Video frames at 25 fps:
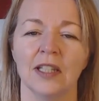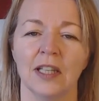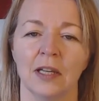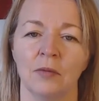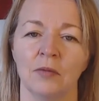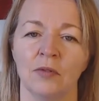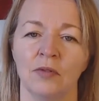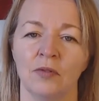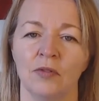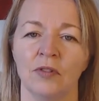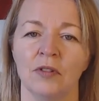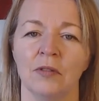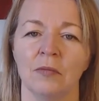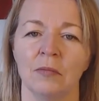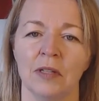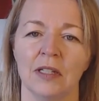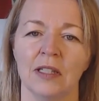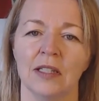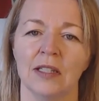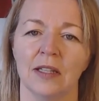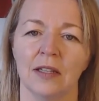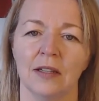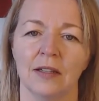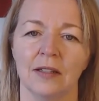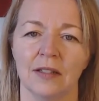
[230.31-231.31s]
I was using my
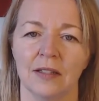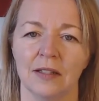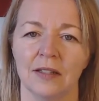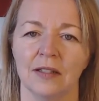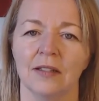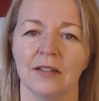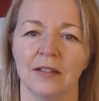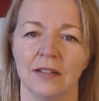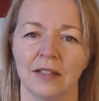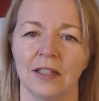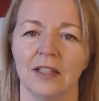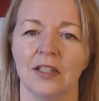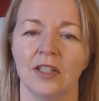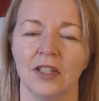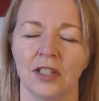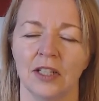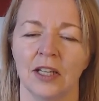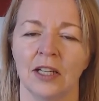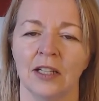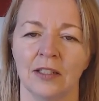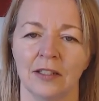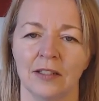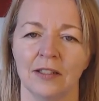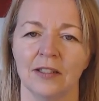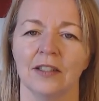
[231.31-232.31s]
skills teaching
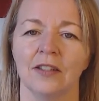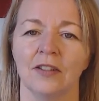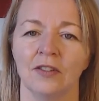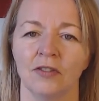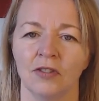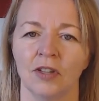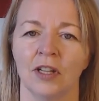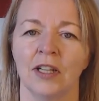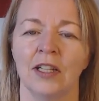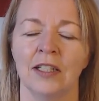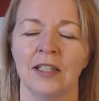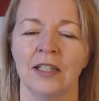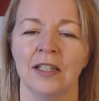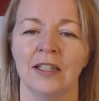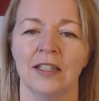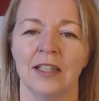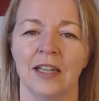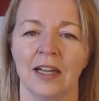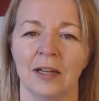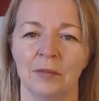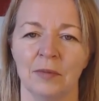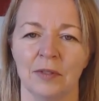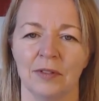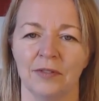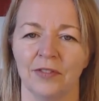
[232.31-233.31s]
adults and trying to
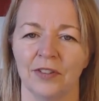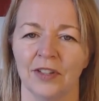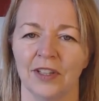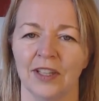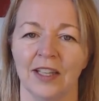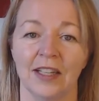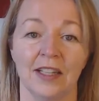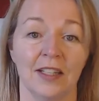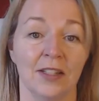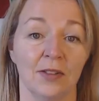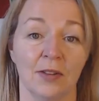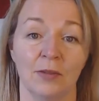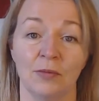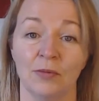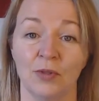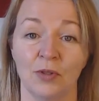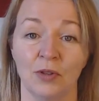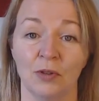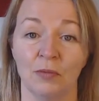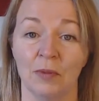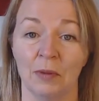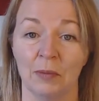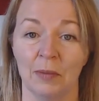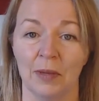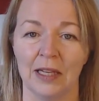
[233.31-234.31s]
adapt it for kids, so I was
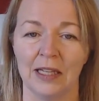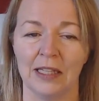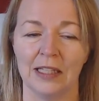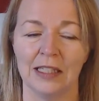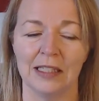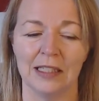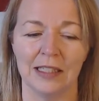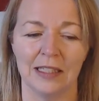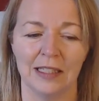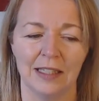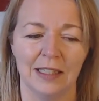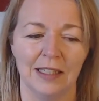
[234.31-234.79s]
doing my best.